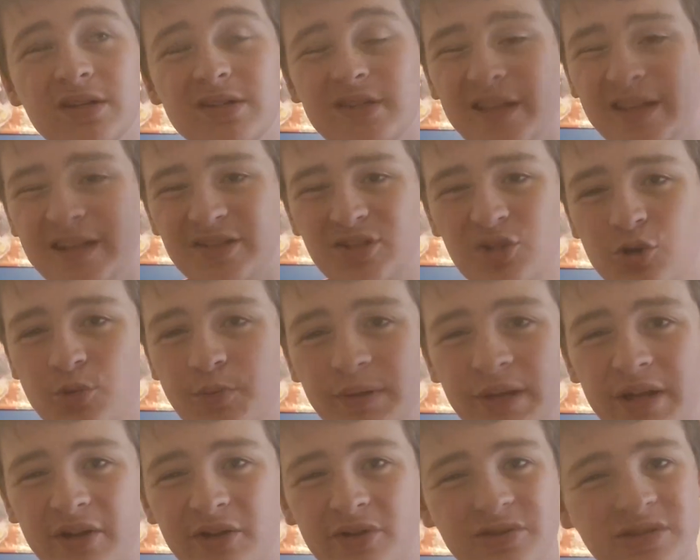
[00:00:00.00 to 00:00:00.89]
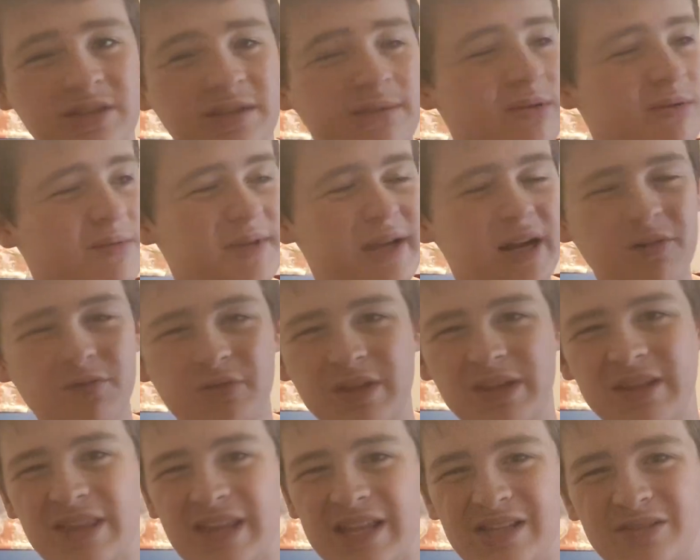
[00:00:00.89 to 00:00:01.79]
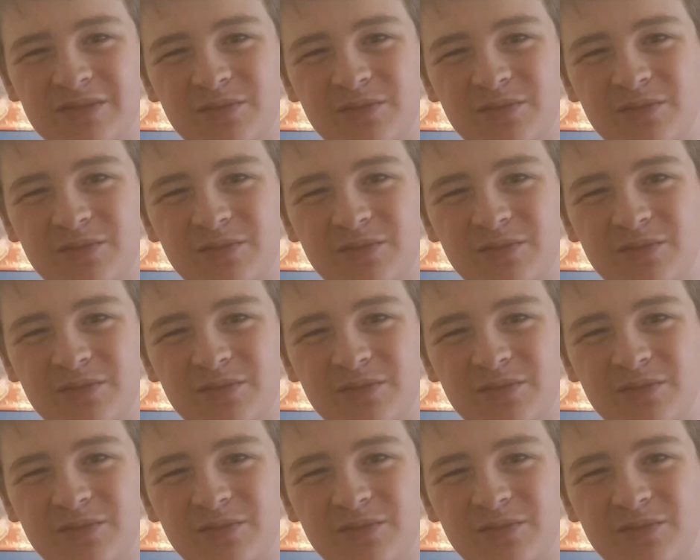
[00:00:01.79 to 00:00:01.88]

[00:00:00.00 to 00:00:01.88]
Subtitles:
like 2-player or something, but I don't think that's